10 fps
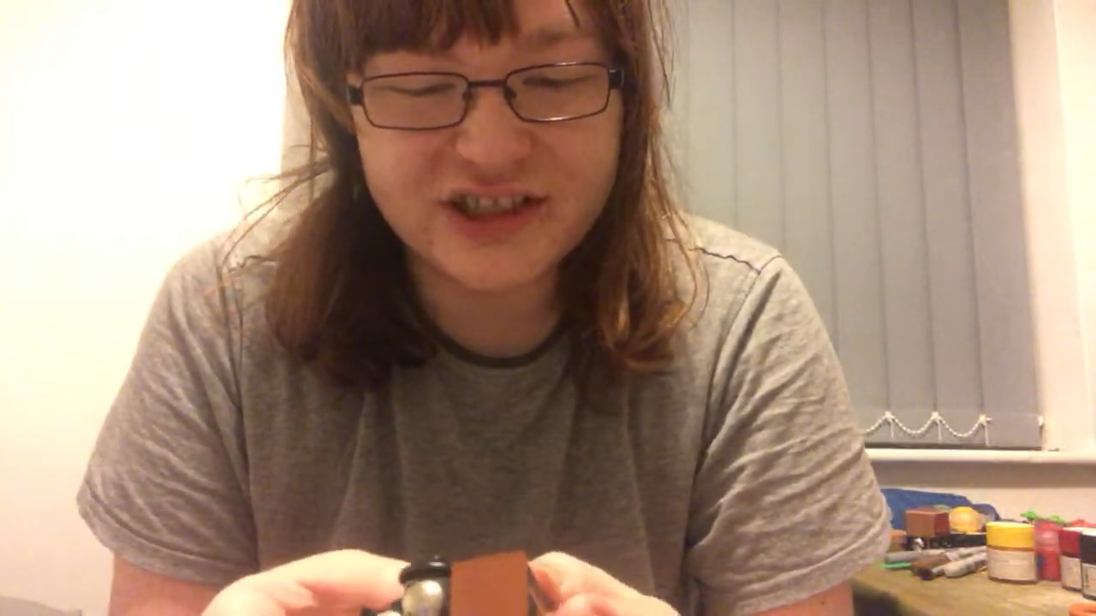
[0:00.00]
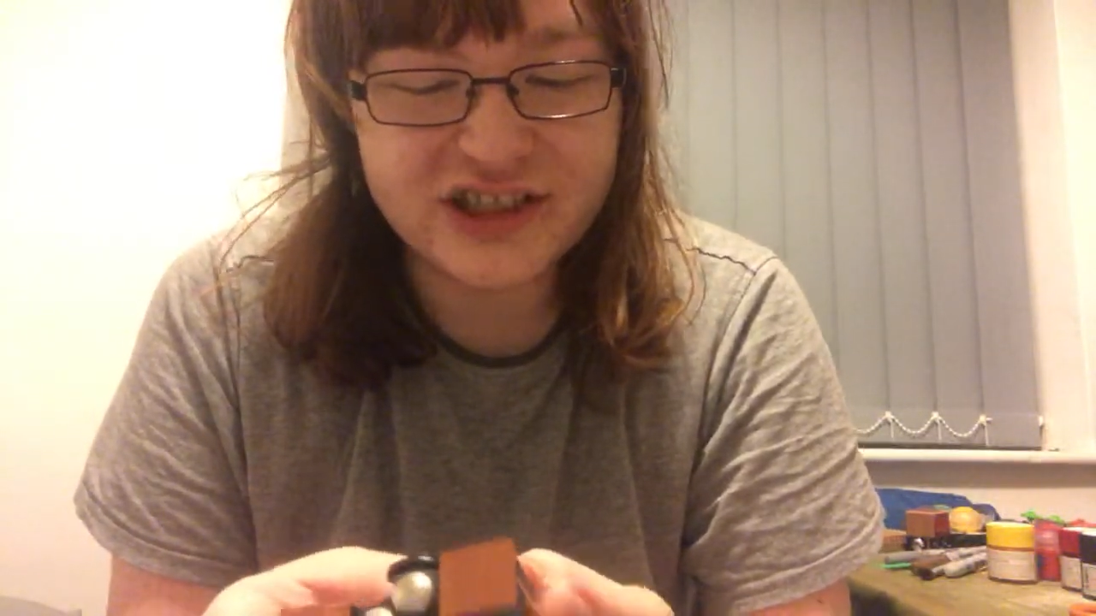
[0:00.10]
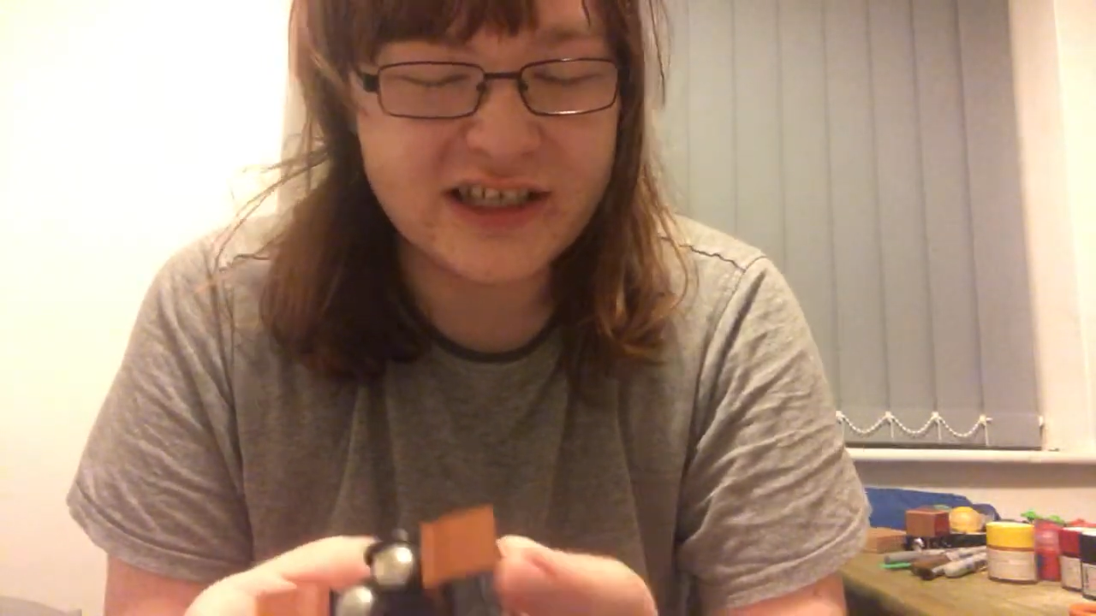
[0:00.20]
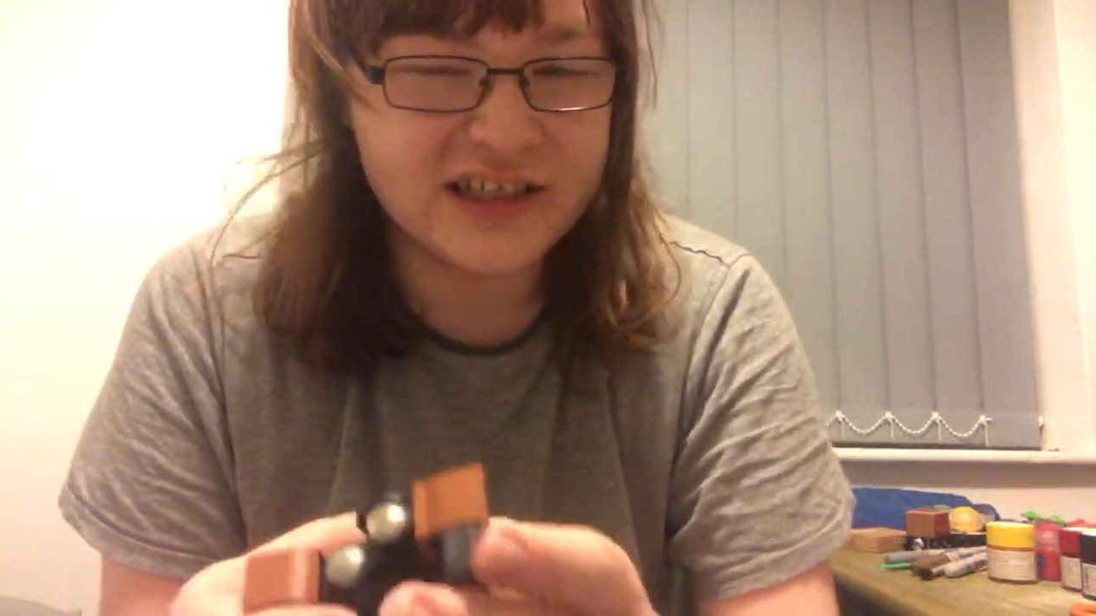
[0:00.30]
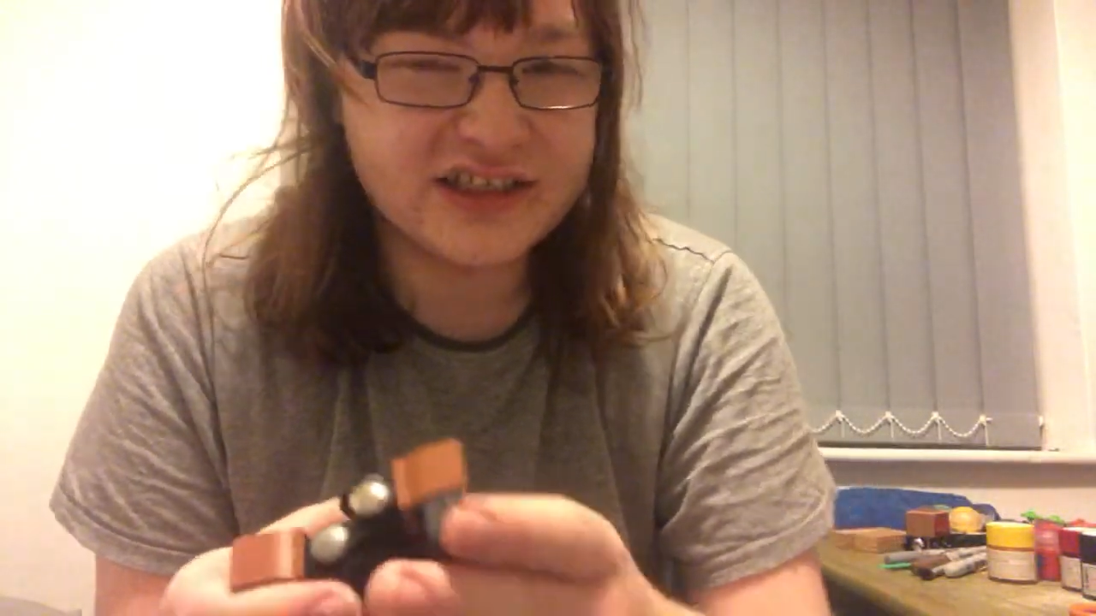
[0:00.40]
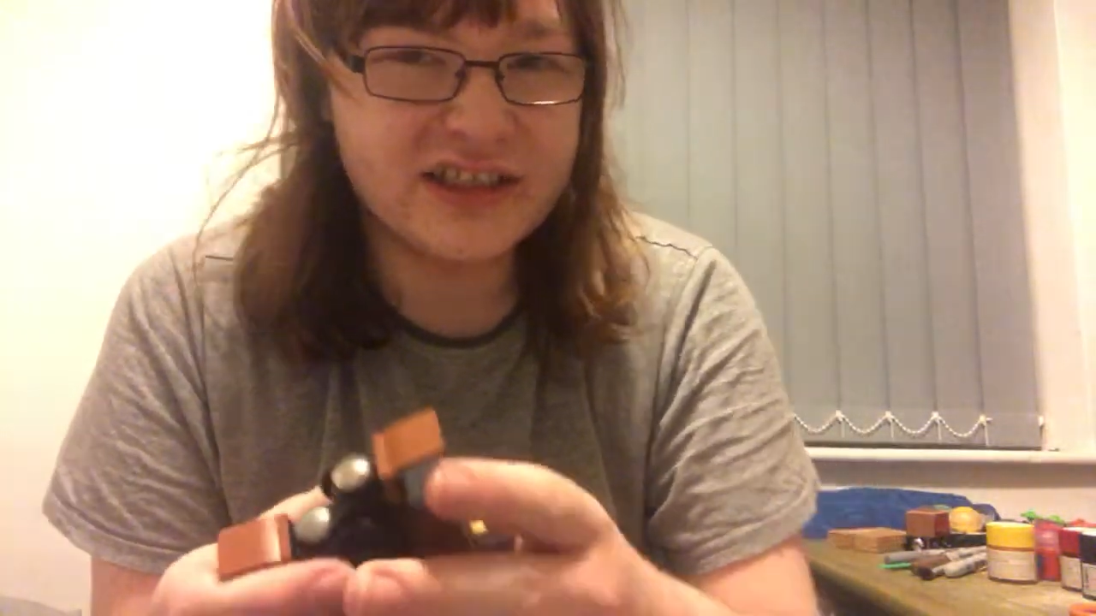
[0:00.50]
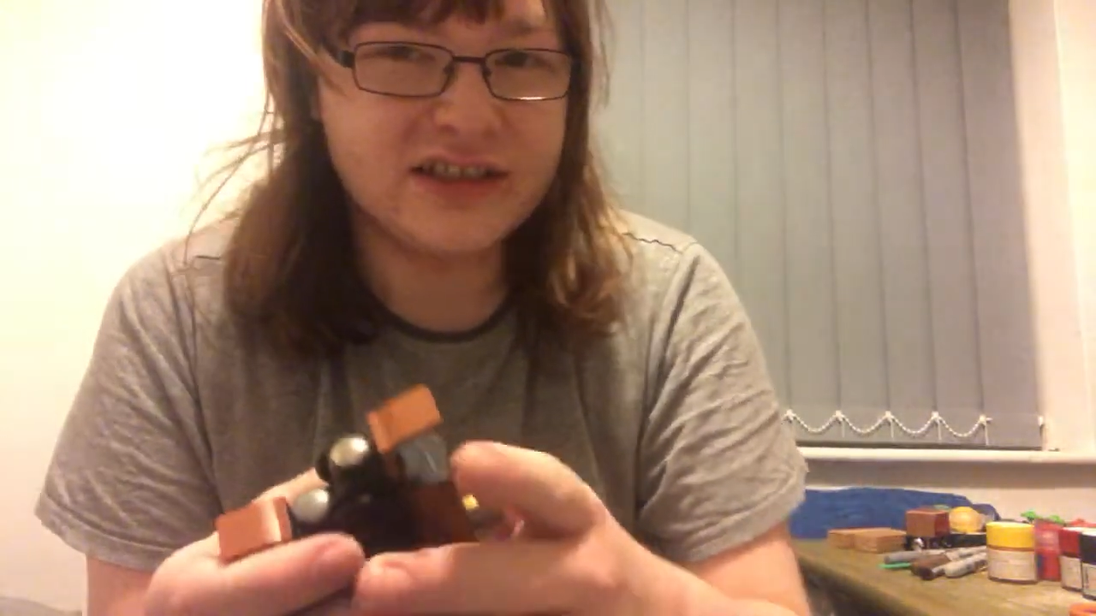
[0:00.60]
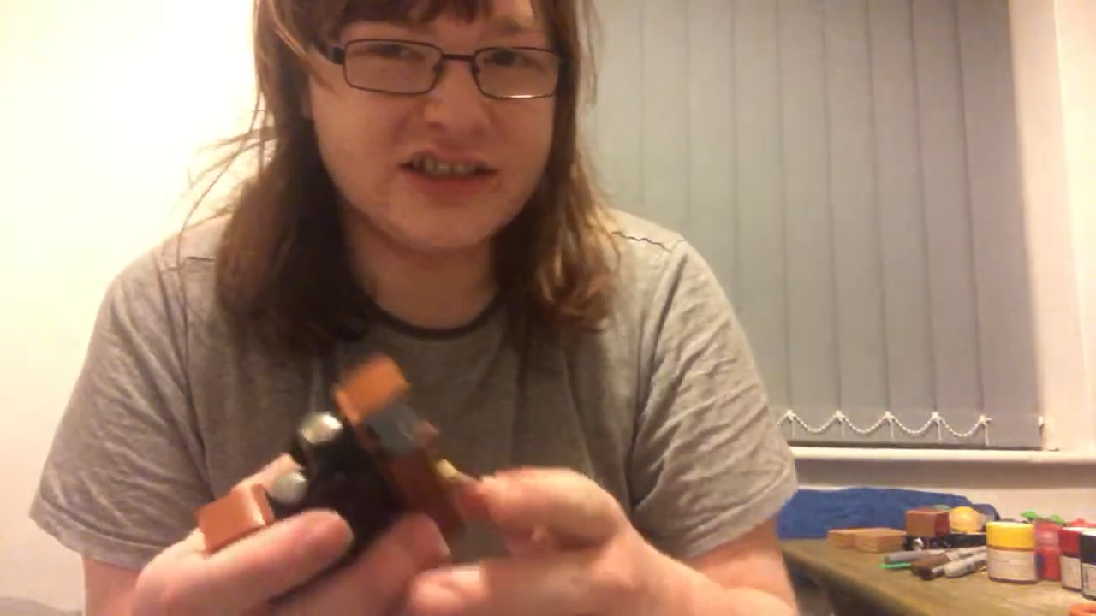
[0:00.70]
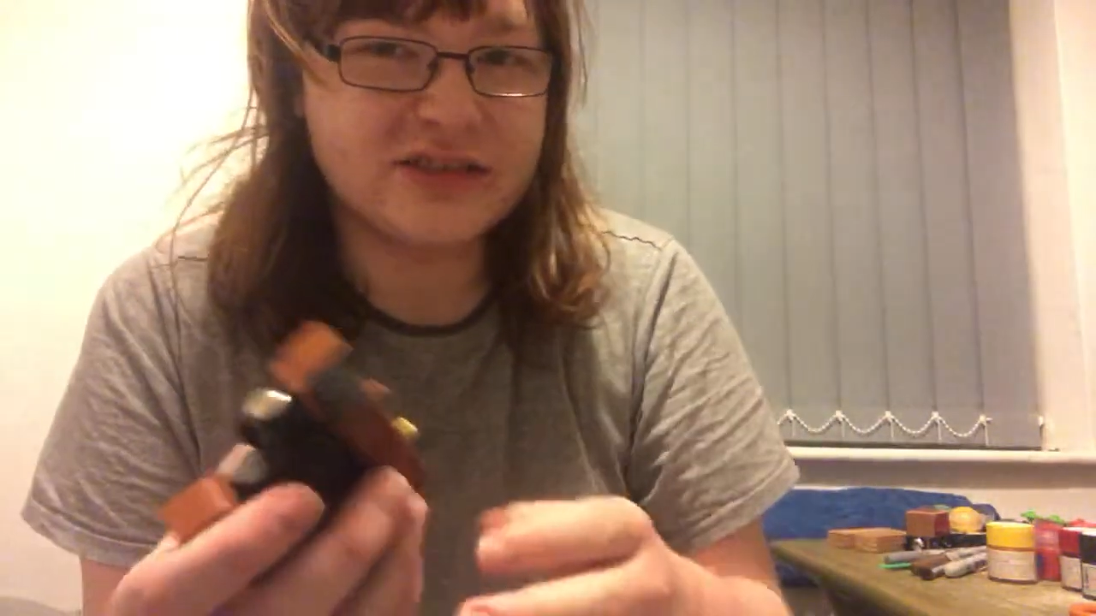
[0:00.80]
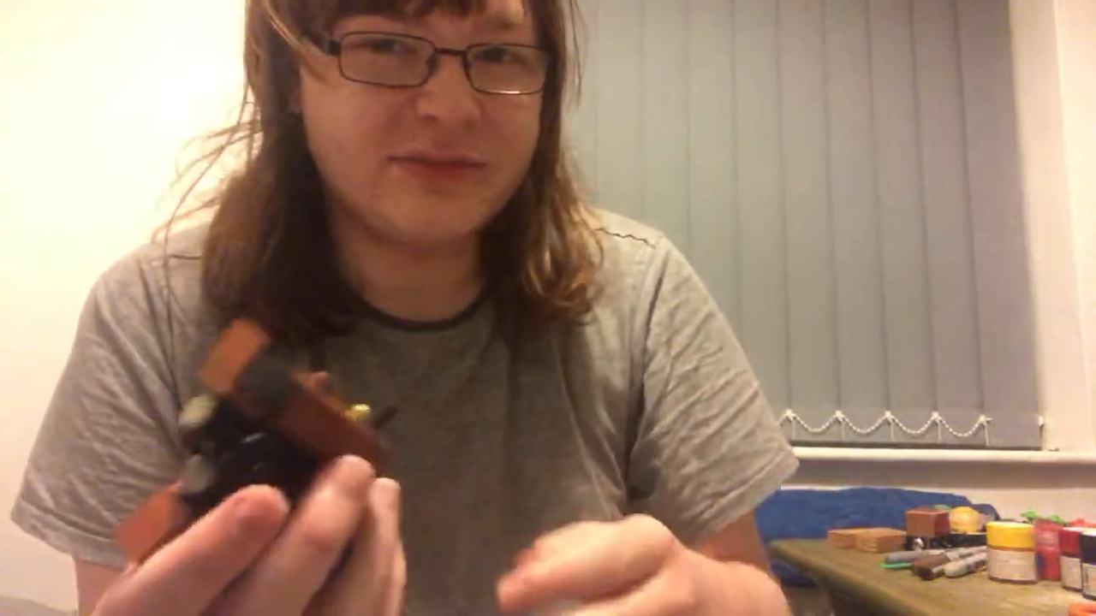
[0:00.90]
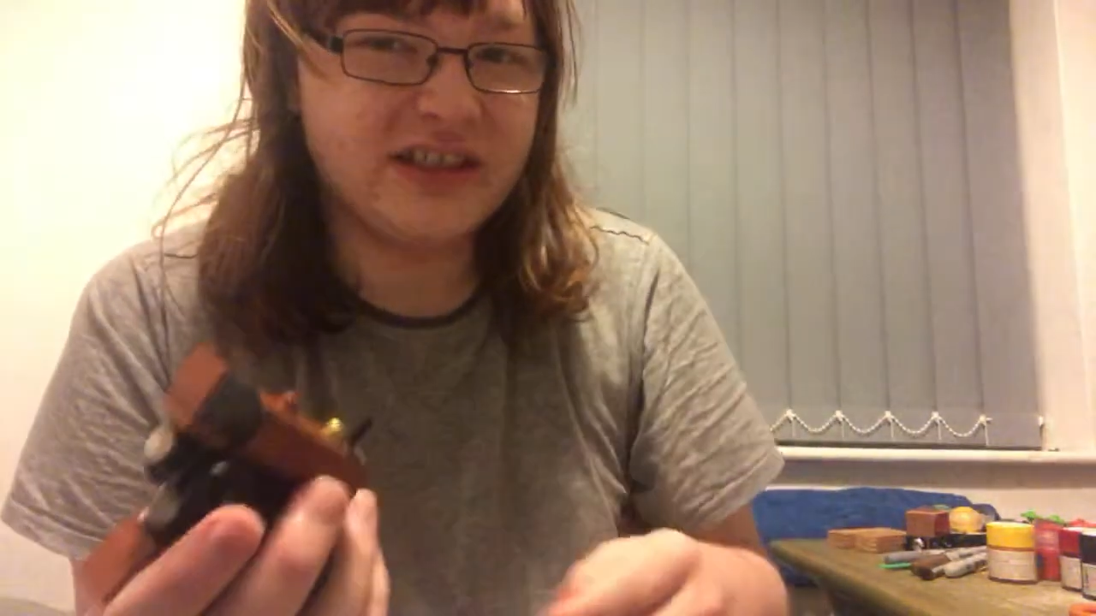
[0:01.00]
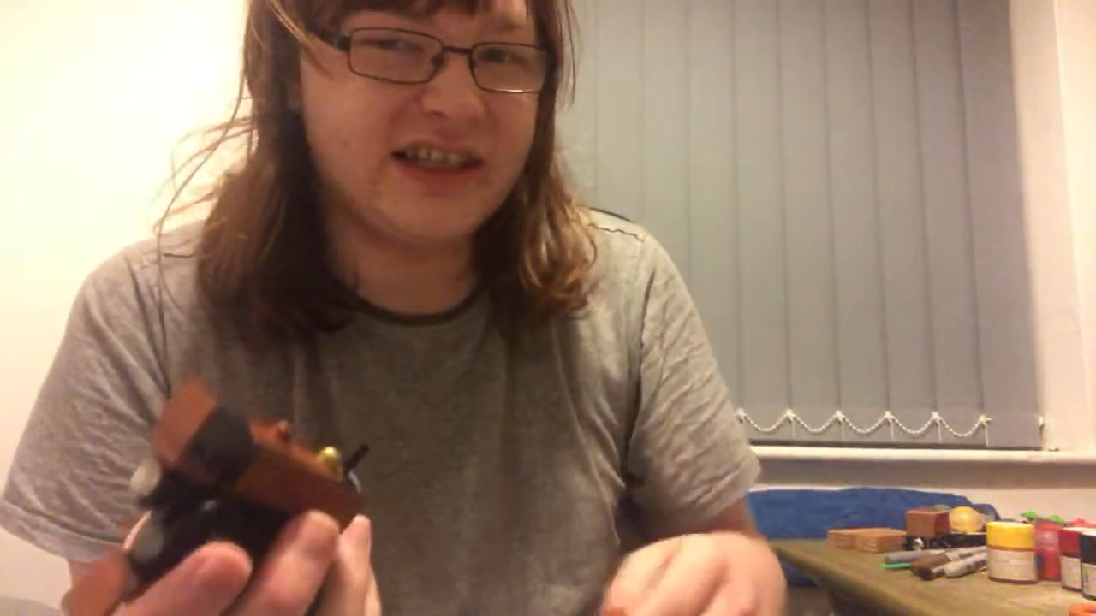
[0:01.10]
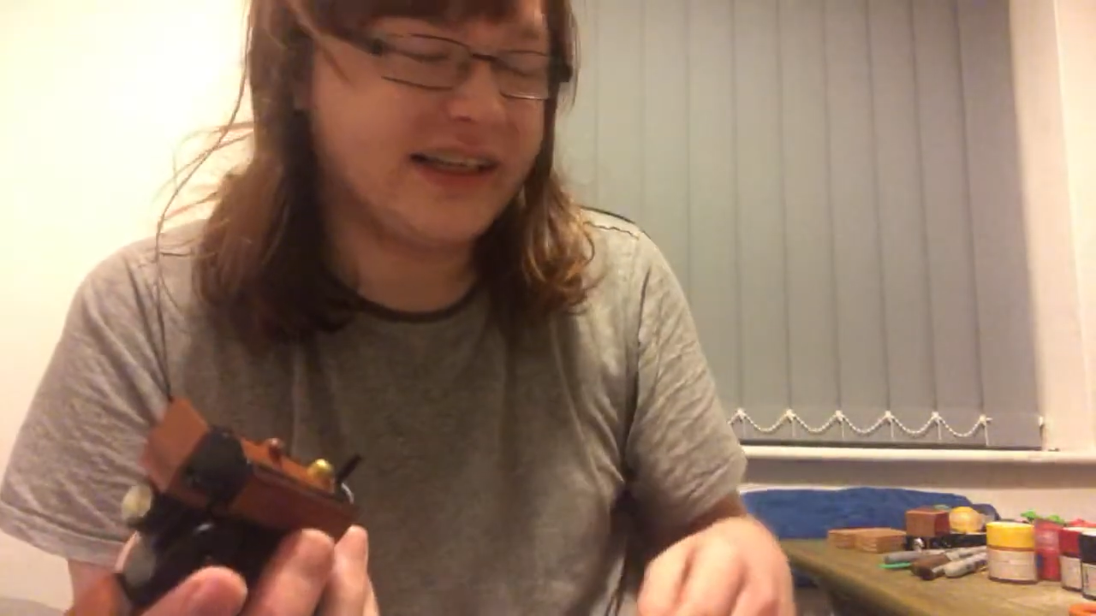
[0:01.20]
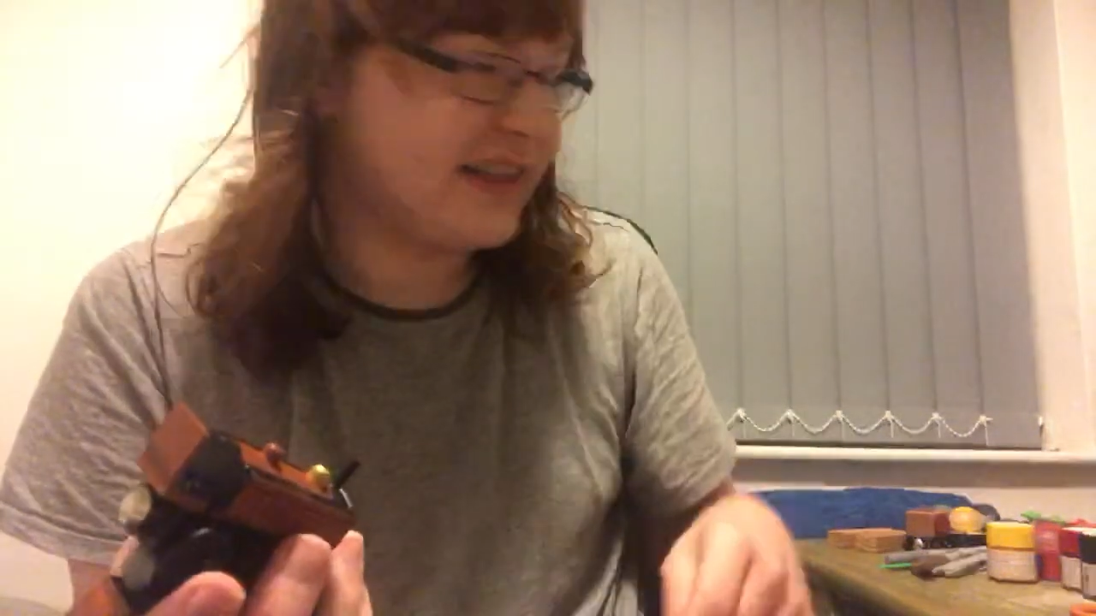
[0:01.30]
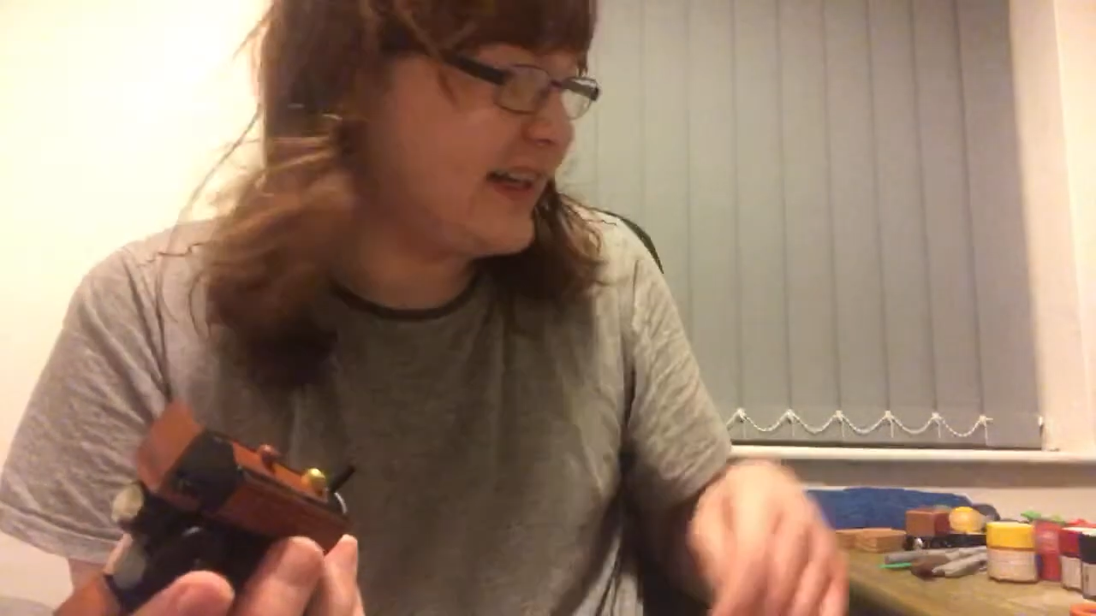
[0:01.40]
Jennings in and just be like,